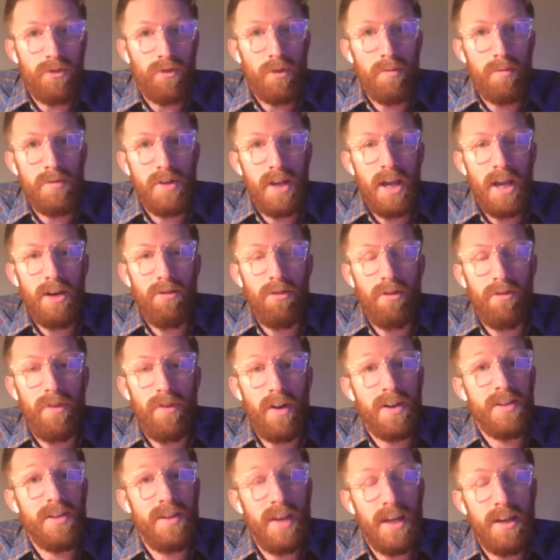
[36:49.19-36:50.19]
From Daniel
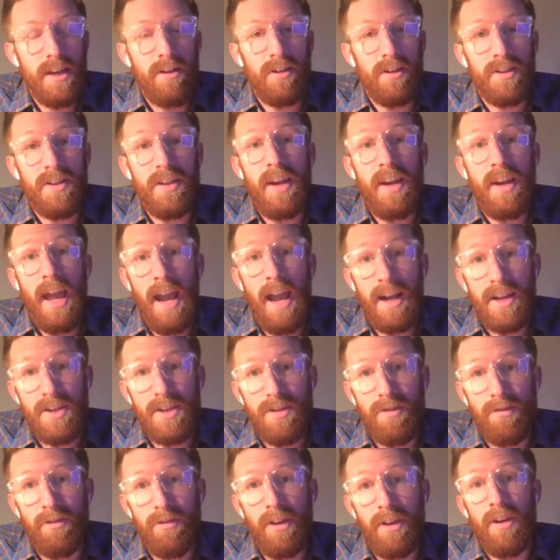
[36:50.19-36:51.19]
Weiss. Daniel, it's an
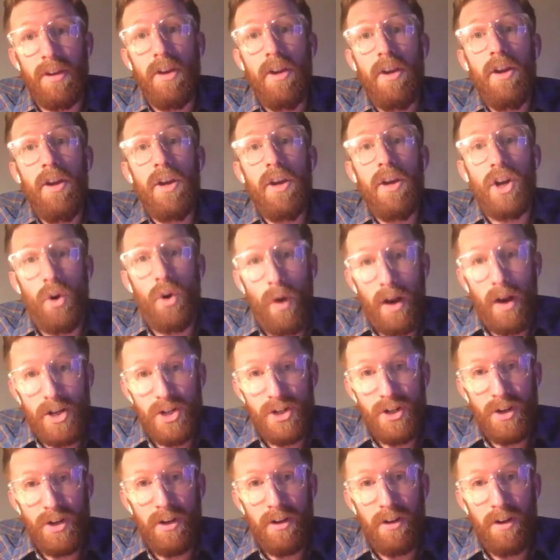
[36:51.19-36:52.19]
excellent
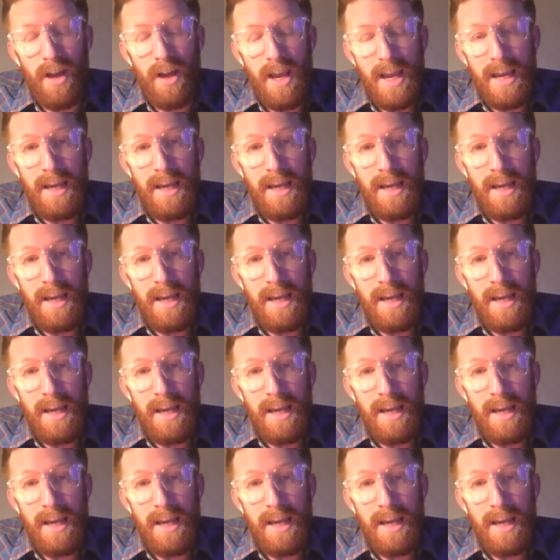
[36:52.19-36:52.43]
question,